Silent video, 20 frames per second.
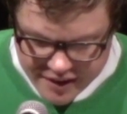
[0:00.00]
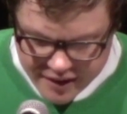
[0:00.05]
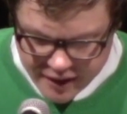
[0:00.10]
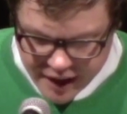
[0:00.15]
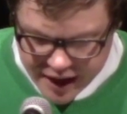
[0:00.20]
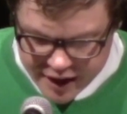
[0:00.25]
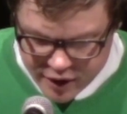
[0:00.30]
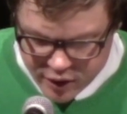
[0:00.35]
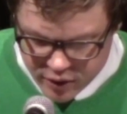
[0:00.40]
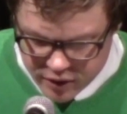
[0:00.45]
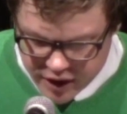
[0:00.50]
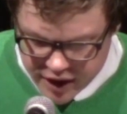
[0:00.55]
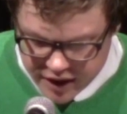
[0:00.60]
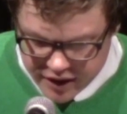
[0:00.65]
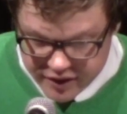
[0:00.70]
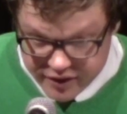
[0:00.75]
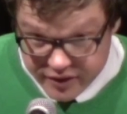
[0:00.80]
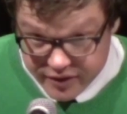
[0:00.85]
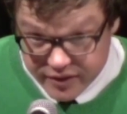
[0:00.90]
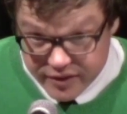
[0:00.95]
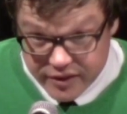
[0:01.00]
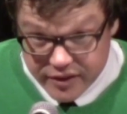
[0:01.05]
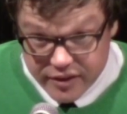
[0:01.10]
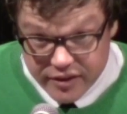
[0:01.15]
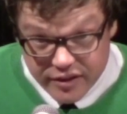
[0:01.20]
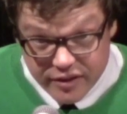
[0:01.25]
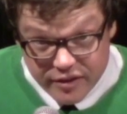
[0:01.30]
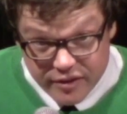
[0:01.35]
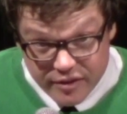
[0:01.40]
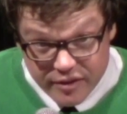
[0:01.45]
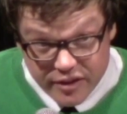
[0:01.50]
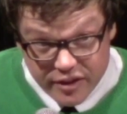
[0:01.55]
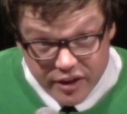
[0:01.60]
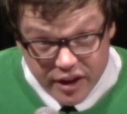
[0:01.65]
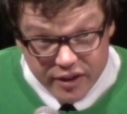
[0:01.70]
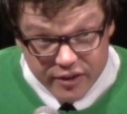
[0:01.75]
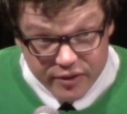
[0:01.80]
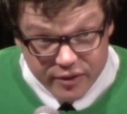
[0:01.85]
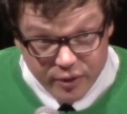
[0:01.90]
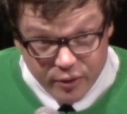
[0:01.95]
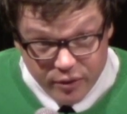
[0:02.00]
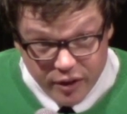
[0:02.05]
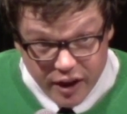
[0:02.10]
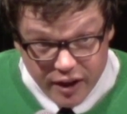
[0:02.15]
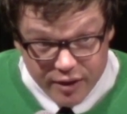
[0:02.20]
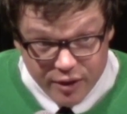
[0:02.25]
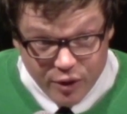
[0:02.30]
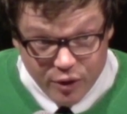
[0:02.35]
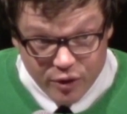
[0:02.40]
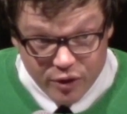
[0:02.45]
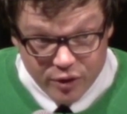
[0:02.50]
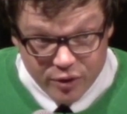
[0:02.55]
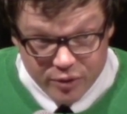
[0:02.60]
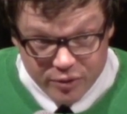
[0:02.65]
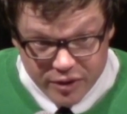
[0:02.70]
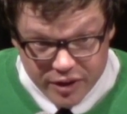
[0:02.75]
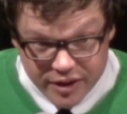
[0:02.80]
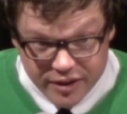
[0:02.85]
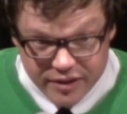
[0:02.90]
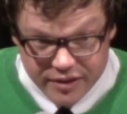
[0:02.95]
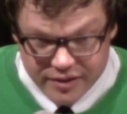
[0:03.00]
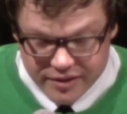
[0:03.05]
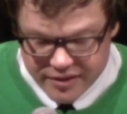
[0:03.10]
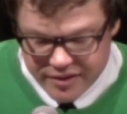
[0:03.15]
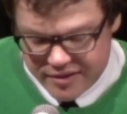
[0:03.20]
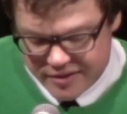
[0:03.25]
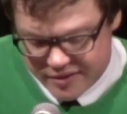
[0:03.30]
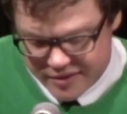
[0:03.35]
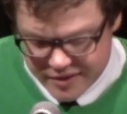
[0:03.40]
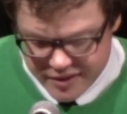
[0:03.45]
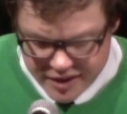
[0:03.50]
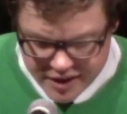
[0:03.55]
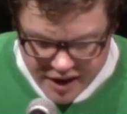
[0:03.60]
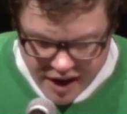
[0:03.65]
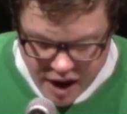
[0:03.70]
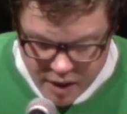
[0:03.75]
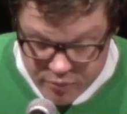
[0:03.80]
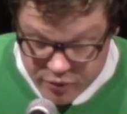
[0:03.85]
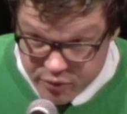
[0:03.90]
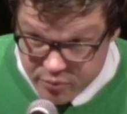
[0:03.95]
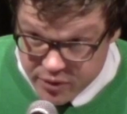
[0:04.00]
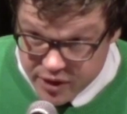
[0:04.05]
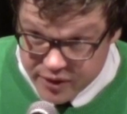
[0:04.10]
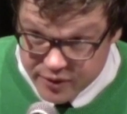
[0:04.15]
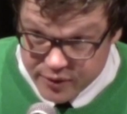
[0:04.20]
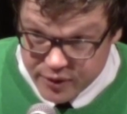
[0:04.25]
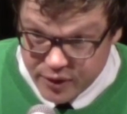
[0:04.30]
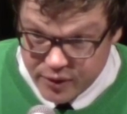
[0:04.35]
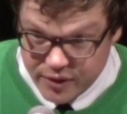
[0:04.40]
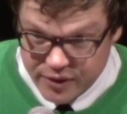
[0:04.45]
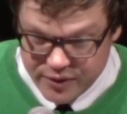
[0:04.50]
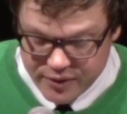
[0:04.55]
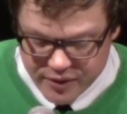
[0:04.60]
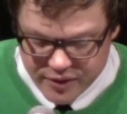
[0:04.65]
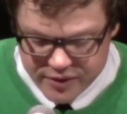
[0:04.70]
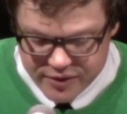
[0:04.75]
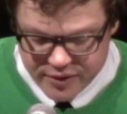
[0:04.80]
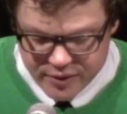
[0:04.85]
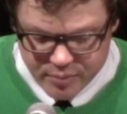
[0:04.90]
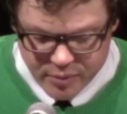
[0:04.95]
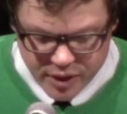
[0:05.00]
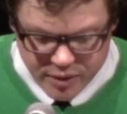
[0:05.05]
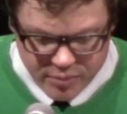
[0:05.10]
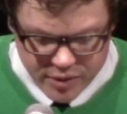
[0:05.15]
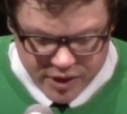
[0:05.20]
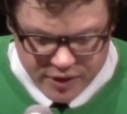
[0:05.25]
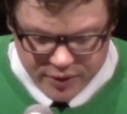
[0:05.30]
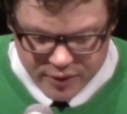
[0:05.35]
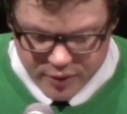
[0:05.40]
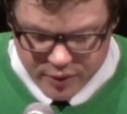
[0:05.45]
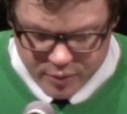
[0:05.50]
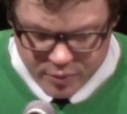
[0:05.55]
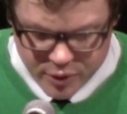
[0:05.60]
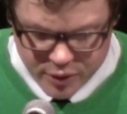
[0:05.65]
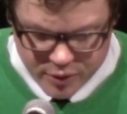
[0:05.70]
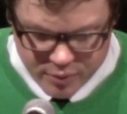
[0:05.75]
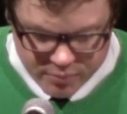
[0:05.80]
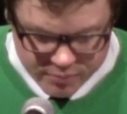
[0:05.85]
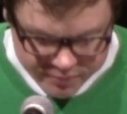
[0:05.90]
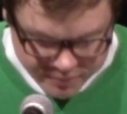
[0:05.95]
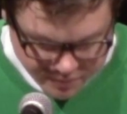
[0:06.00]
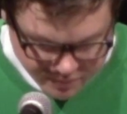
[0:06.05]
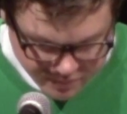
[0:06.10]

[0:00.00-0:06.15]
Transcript: Lando Lakes. You guys know that logo, right? I'm from Minnesota, so this is my Minnesota poem.